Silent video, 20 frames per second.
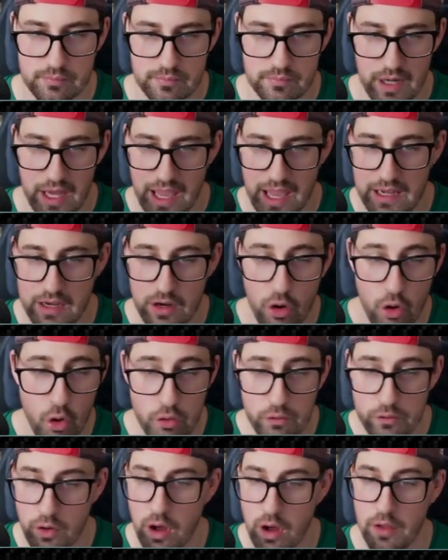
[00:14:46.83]
And
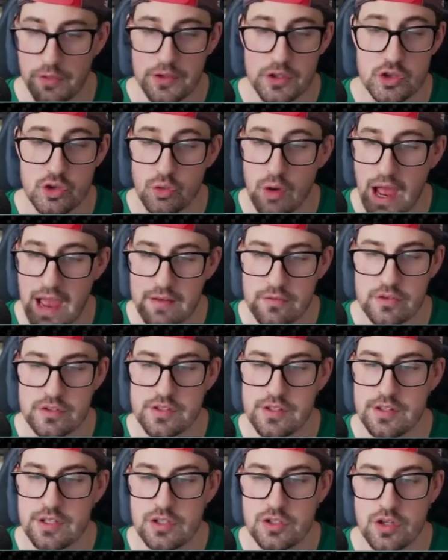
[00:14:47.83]
overall, the drivers
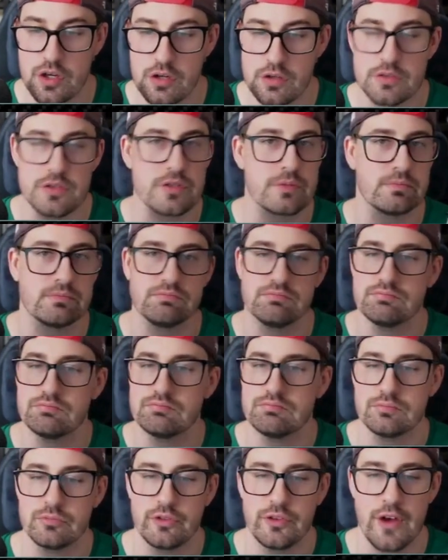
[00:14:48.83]
that they chose,
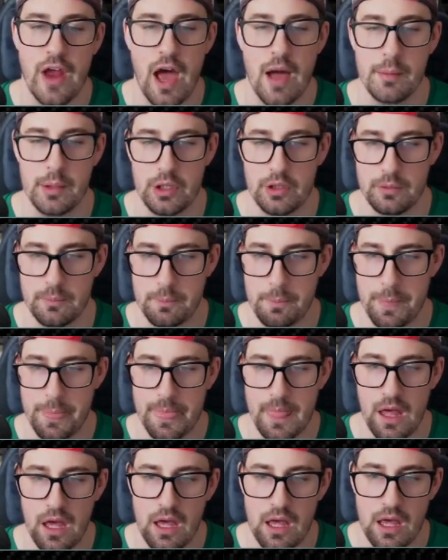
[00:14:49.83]
phenomenal.
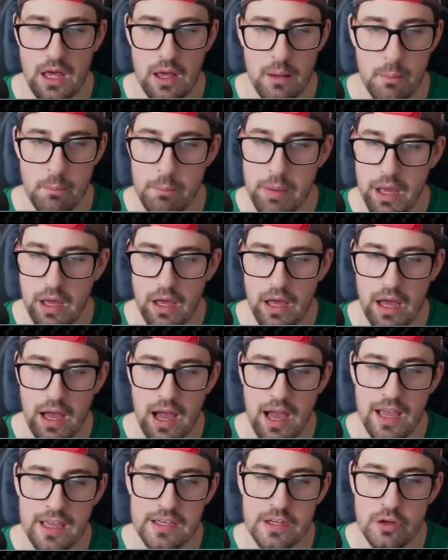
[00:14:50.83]

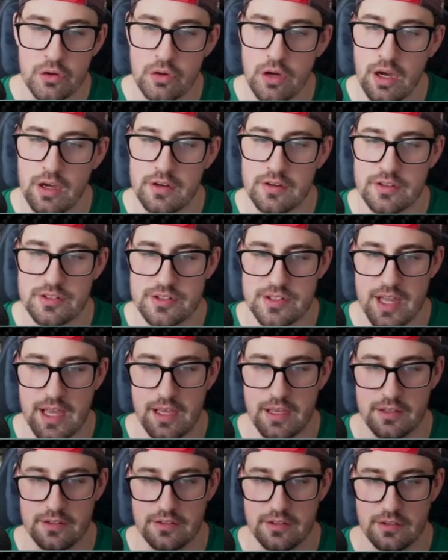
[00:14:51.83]
I don't
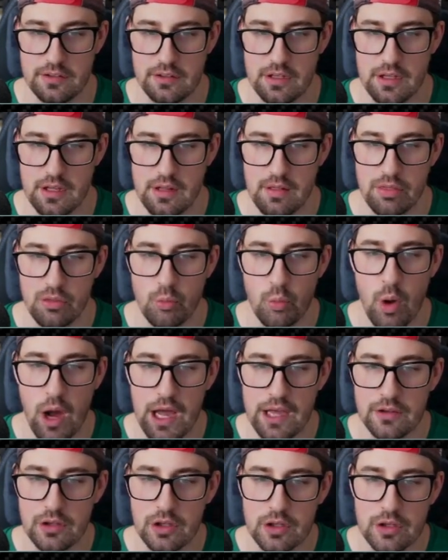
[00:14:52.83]
understand
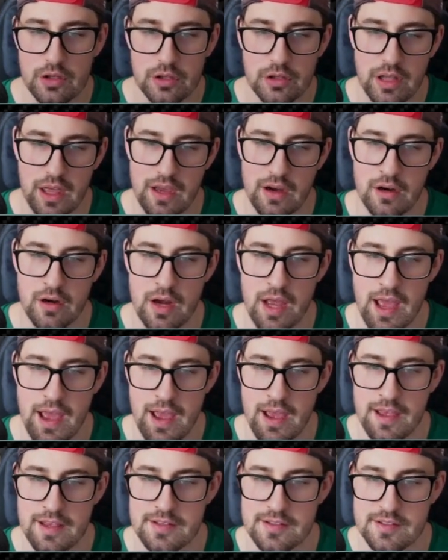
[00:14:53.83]
why Leclerc
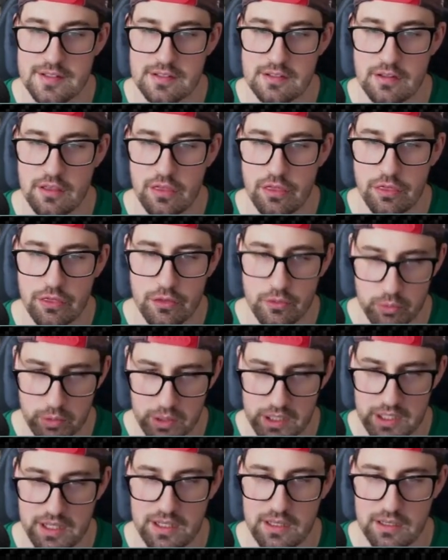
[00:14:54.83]
has
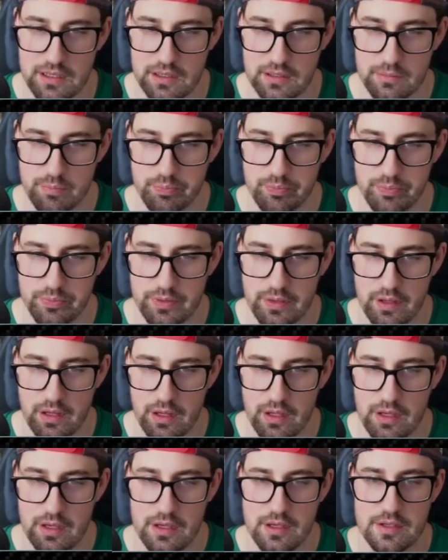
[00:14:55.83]
3,
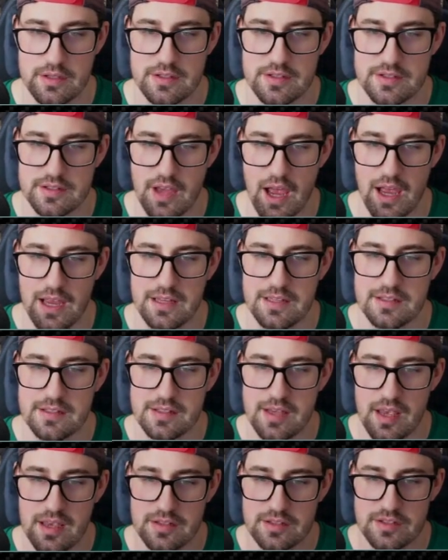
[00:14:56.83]
Sainz
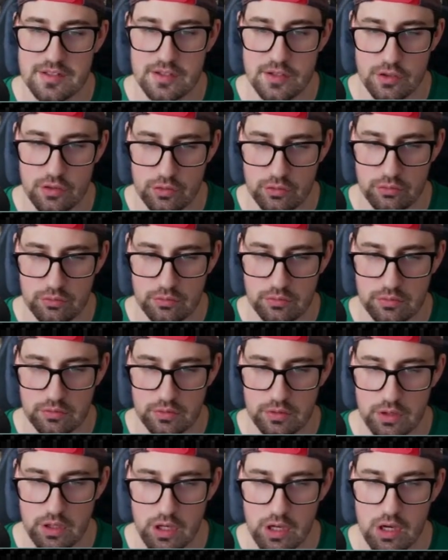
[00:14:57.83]
has 2,
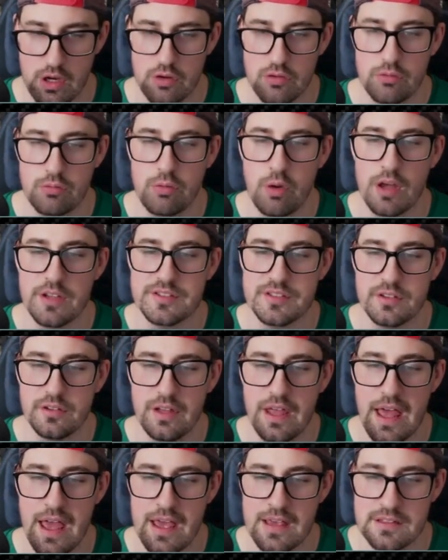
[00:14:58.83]
Russell
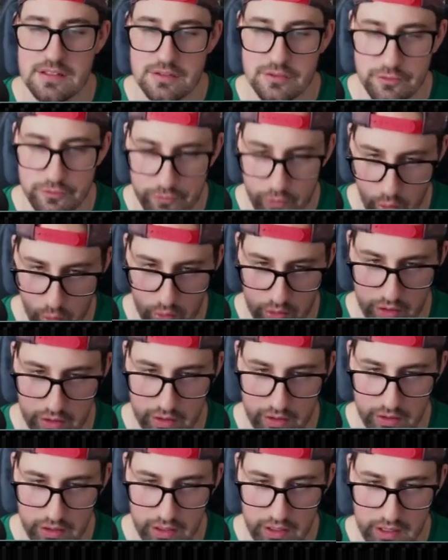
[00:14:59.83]
has 4,
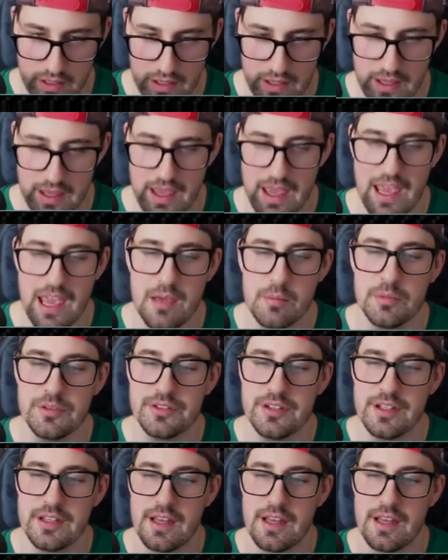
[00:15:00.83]
Hamilton